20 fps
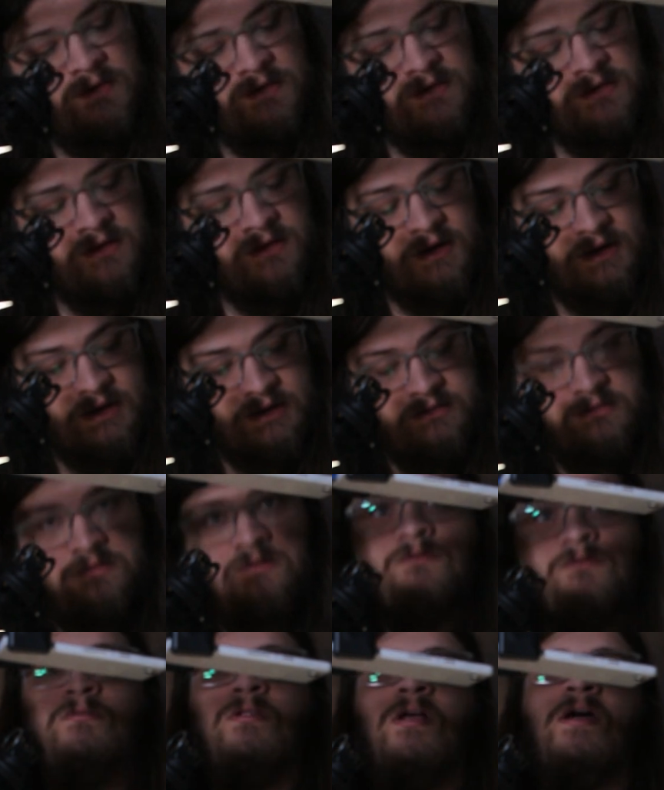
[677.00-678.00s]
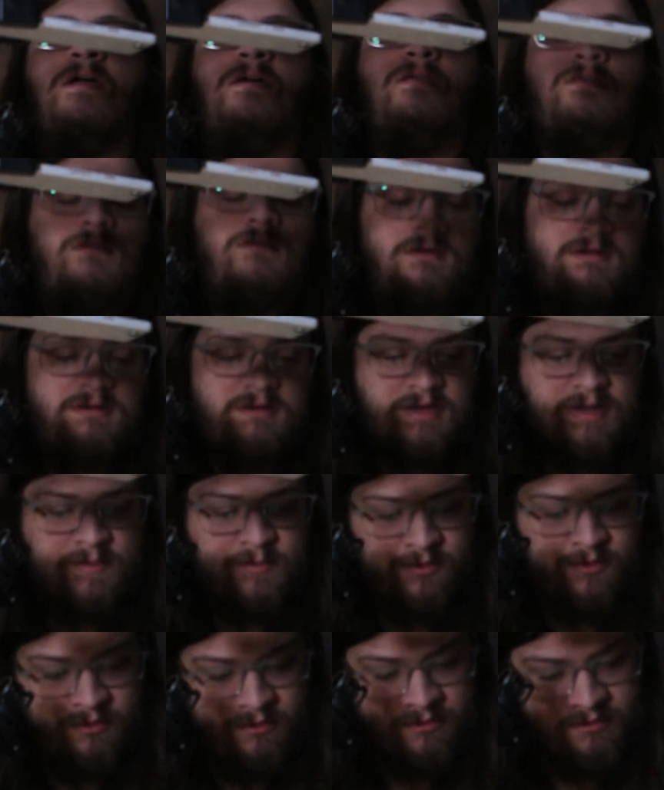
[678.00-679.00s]
think I do like the
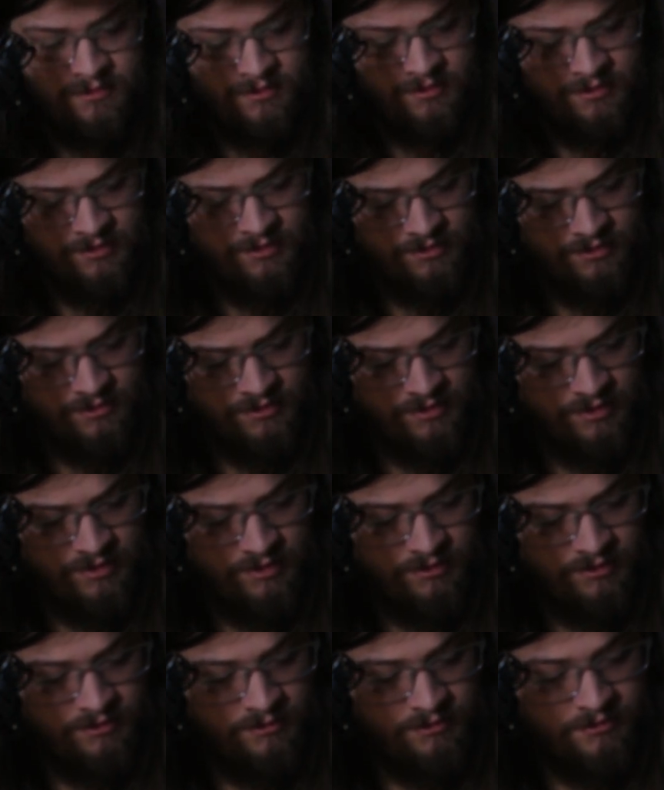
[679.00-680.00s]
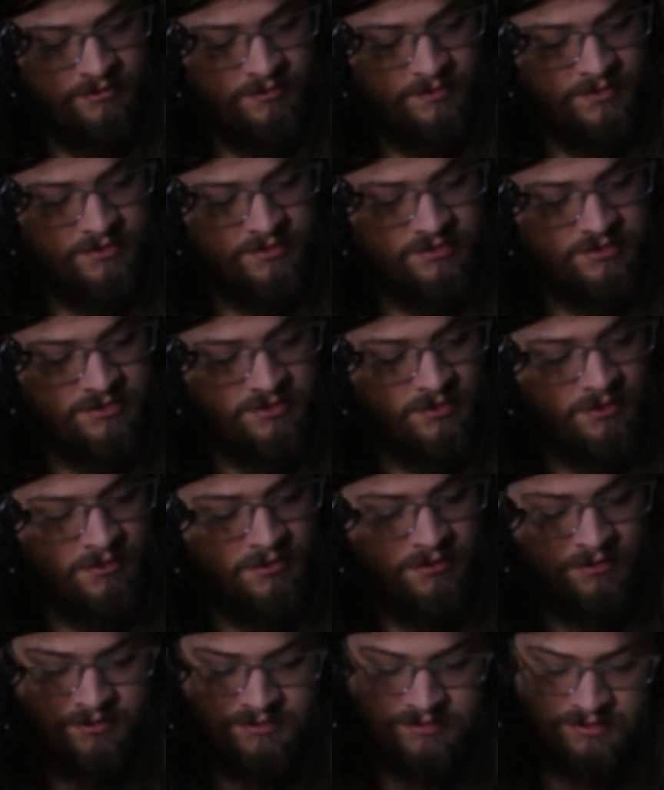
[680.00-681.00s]
enamel color a little bit
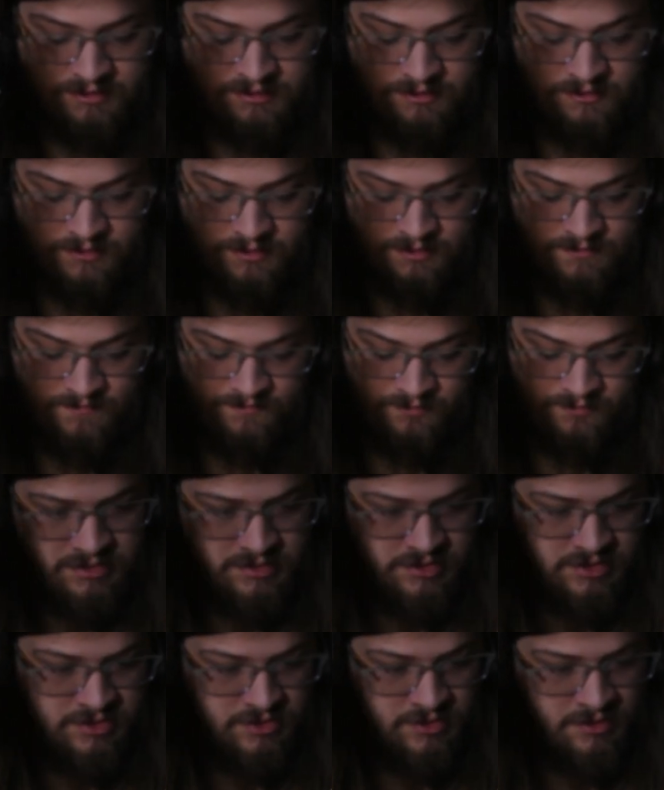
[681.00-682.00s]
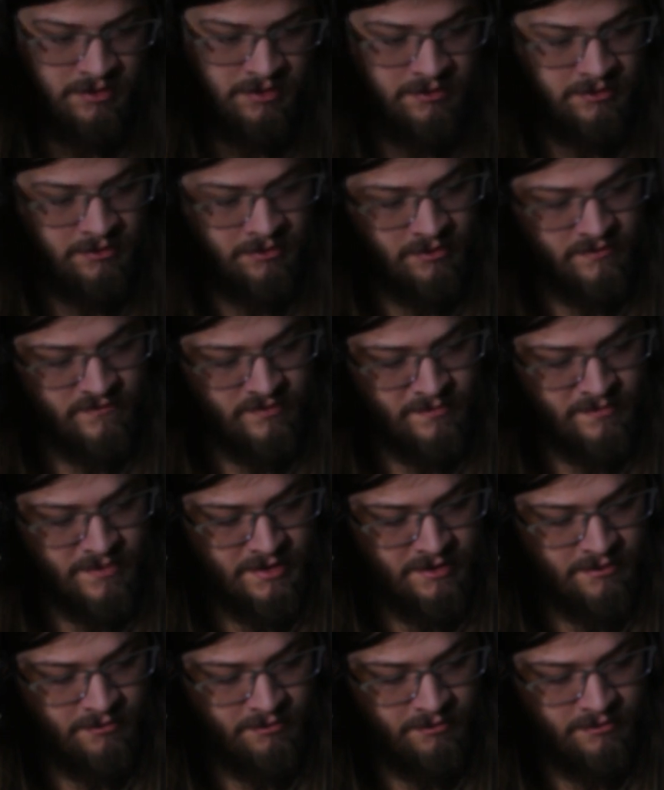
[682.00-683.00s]
stronger. It's a little bit stronger of a
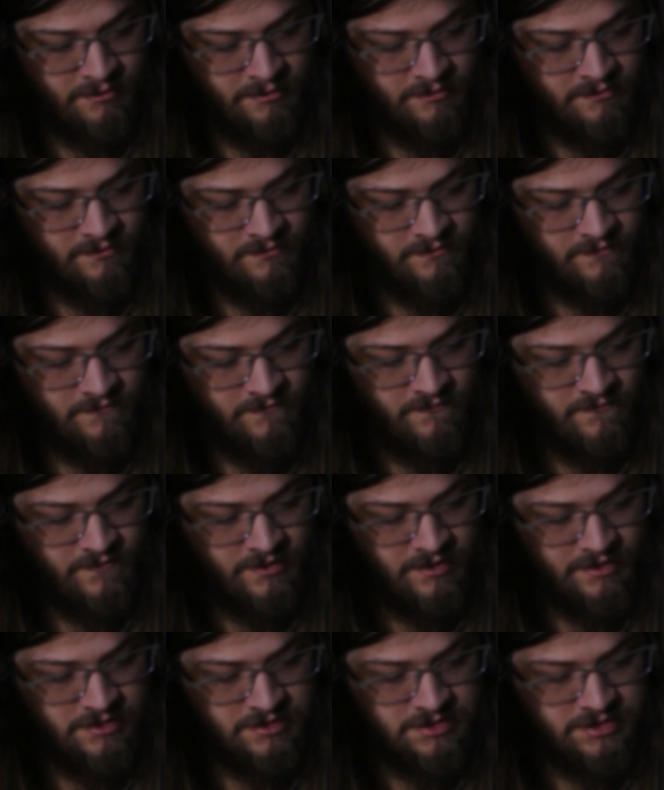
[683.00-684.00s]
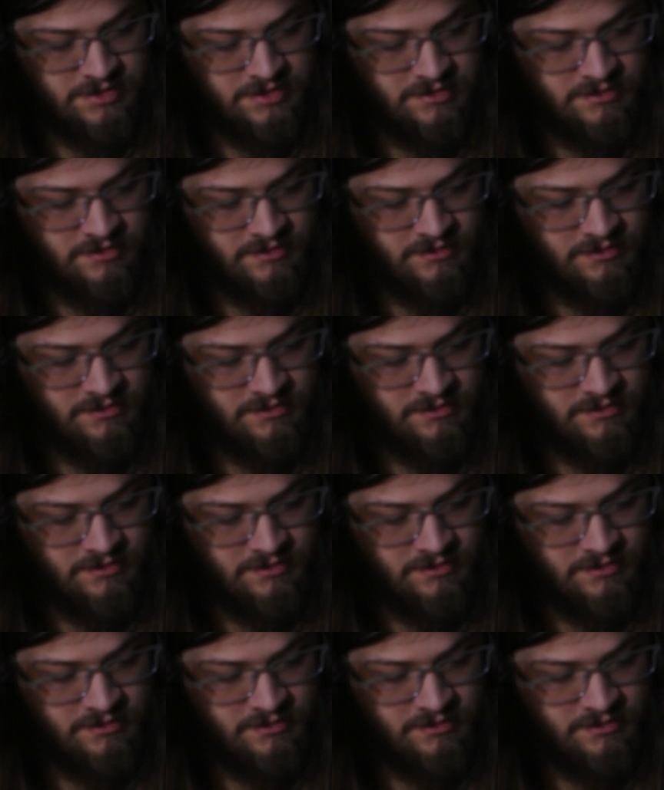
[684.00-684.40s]
metal finish.